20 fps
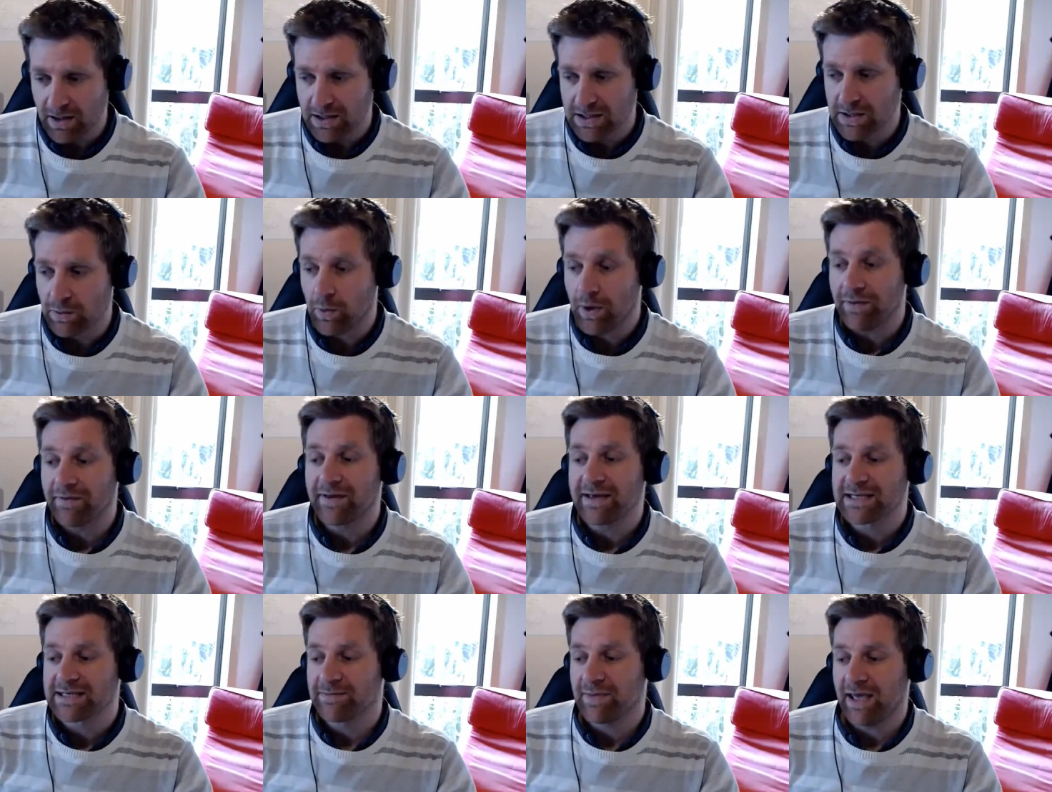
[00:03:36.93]
So what
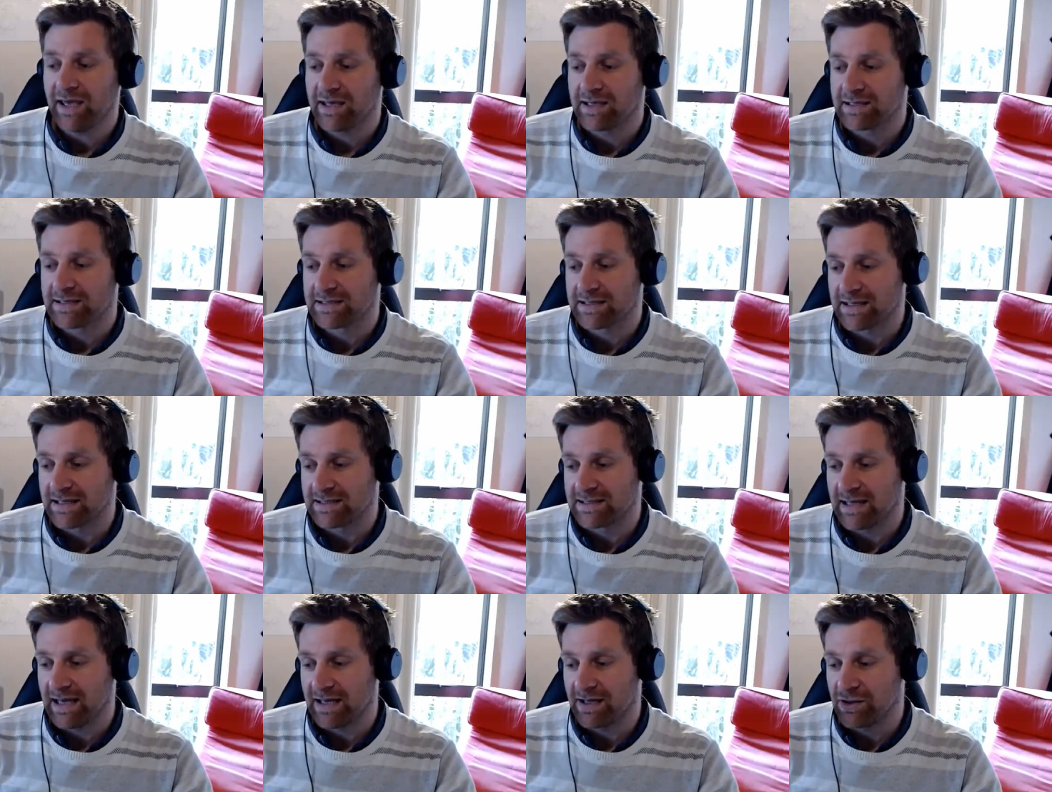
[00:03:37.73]
this means
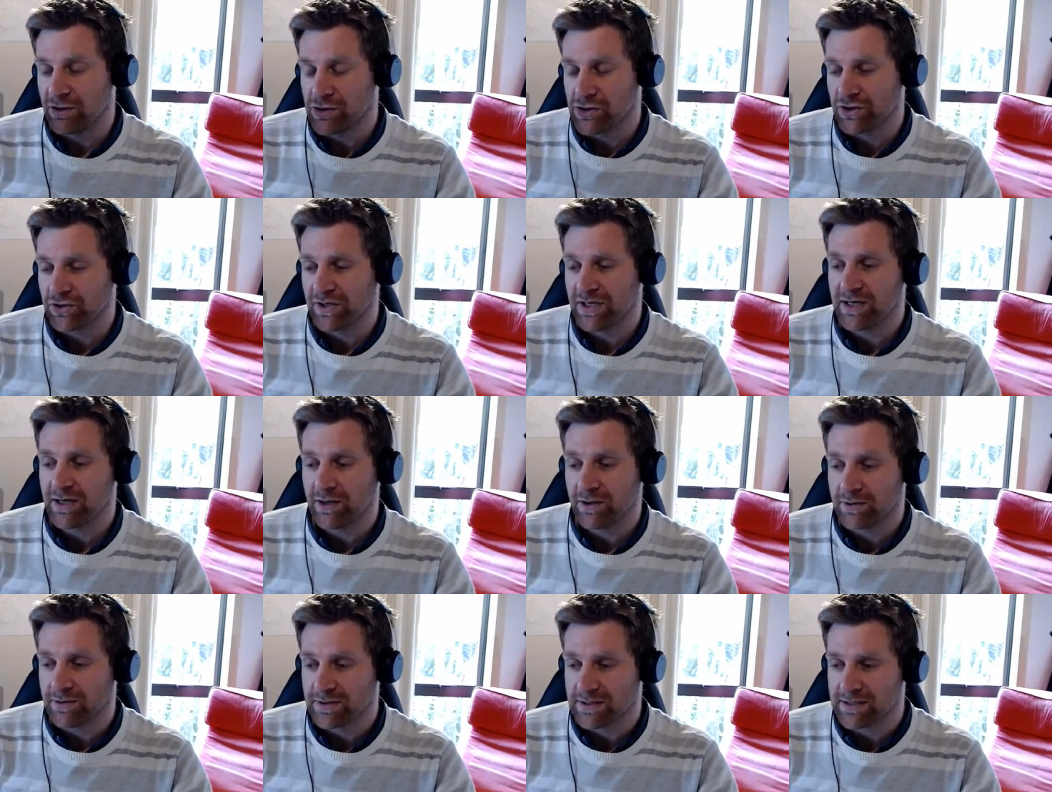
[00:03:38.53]
is that
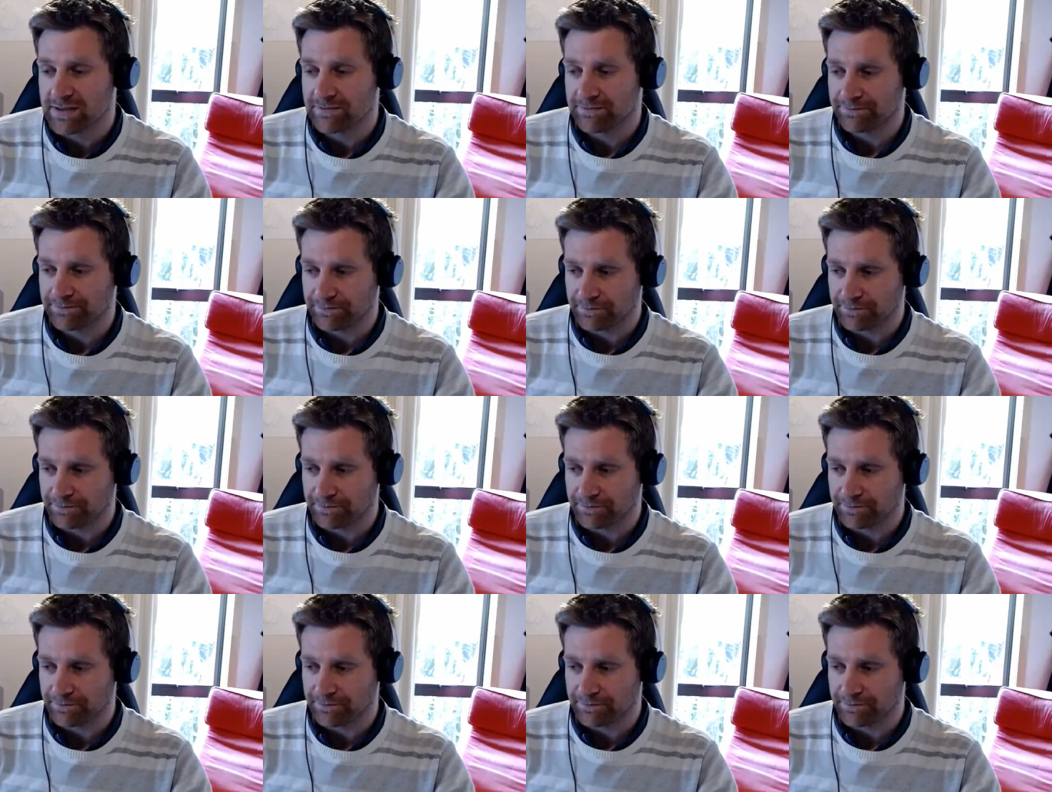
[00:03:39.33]
neutrinos